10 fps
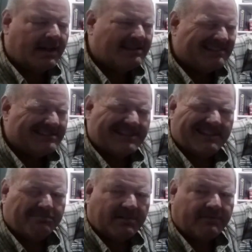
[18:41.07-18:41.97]
It actually, I
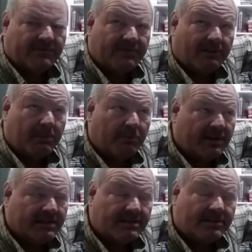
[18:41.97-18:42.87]
believe if I remember
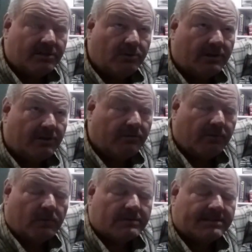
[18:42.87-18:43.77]
right, it's 200
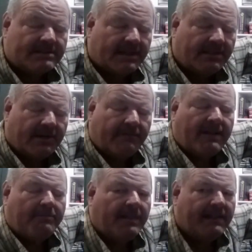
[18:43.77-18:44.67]
volts at
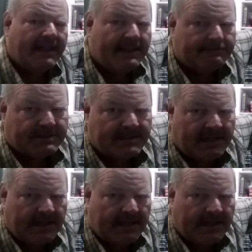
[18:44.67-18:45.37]
35 milliamps,